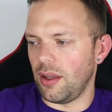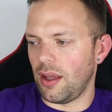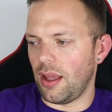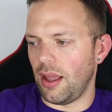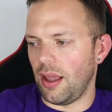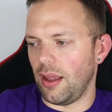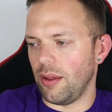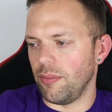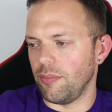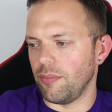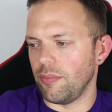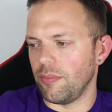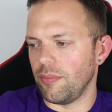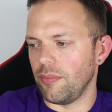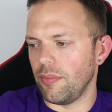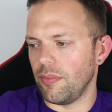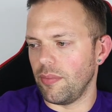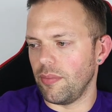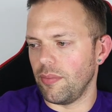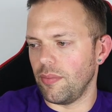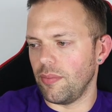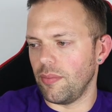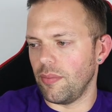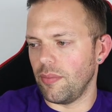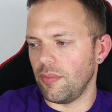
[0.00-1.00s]
Um,
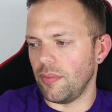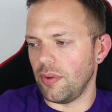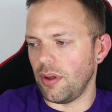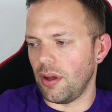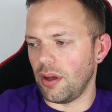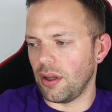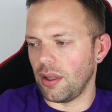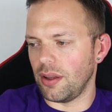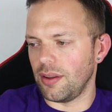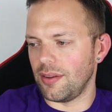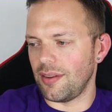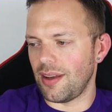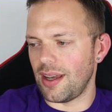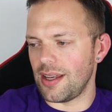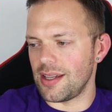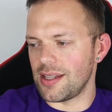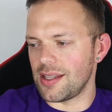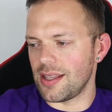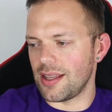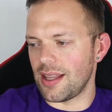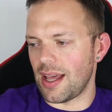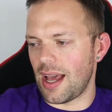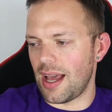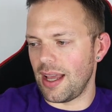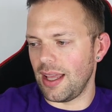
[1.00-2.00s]
I can
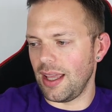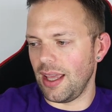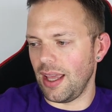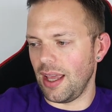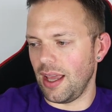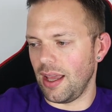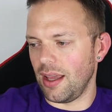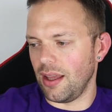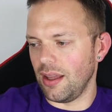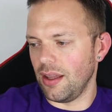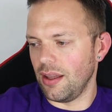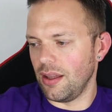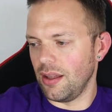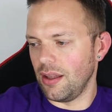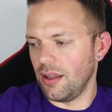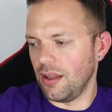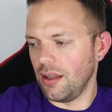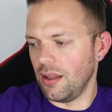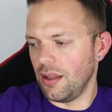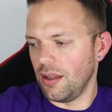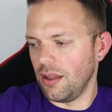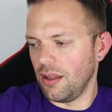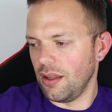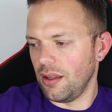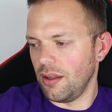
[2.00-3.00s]
taste that here.
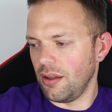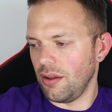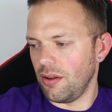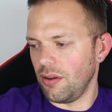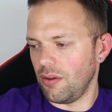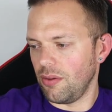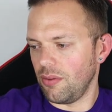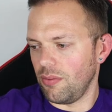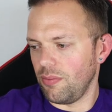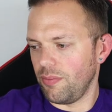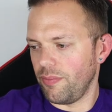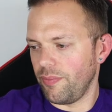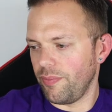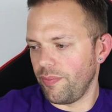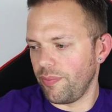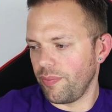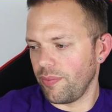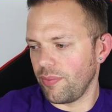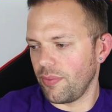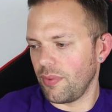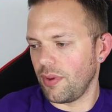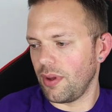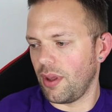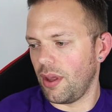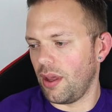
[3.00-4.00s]
Oh,
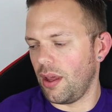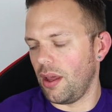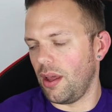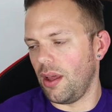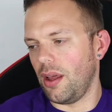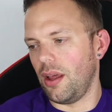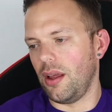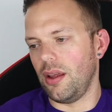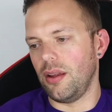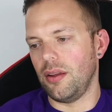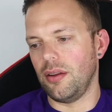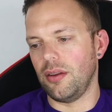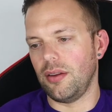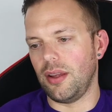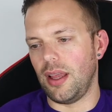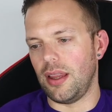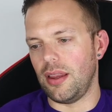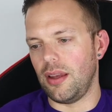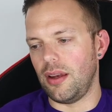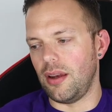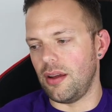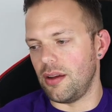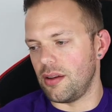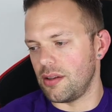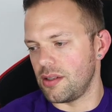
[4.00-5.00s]
get
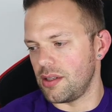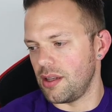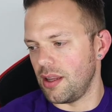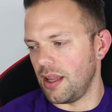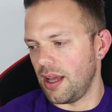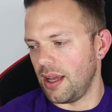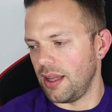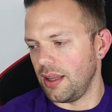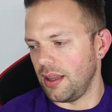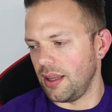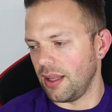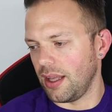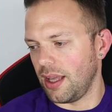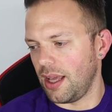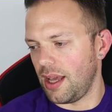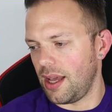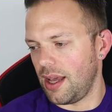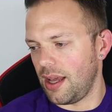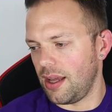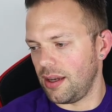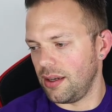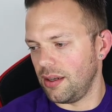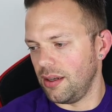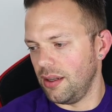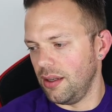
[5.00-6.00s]
the last of that in the
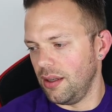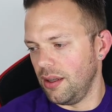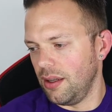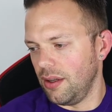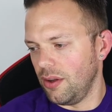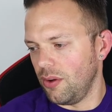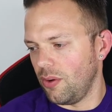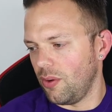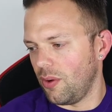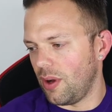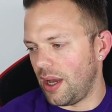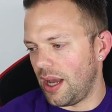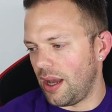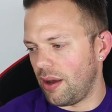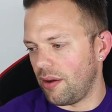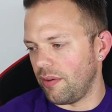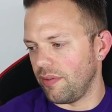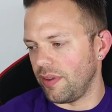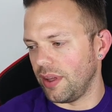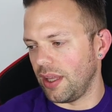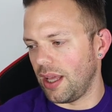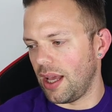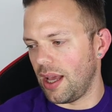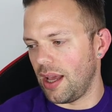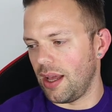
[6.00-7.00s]
can, or out
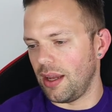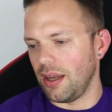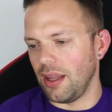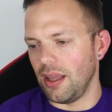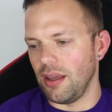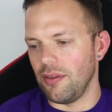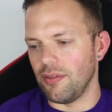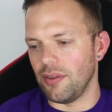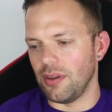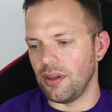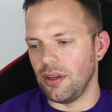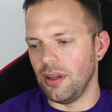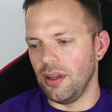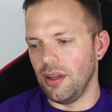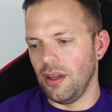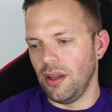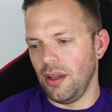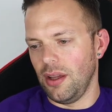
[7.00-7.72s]
of the can even.